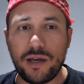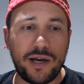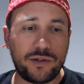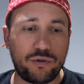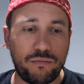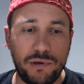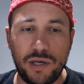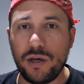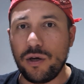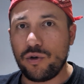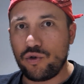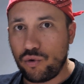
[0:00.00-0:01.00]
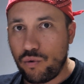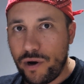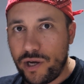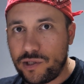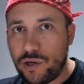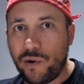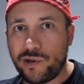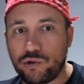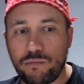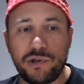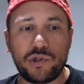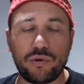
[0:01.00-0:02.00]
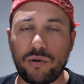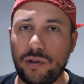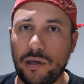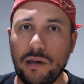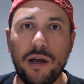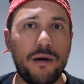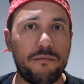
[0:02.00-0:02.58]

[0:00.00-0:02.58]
Has to be Chukwueze or has to be Sottil?